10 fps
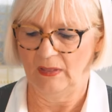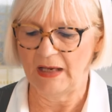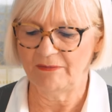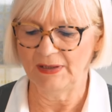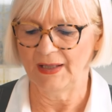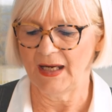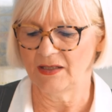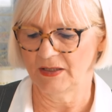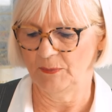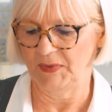They will
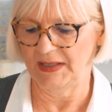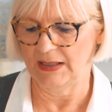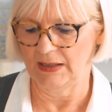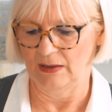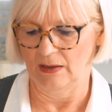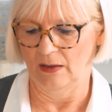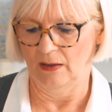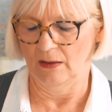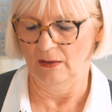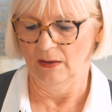later be
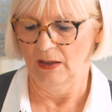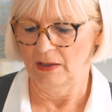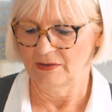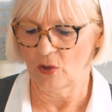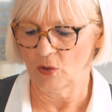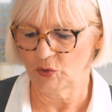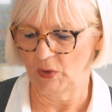sewn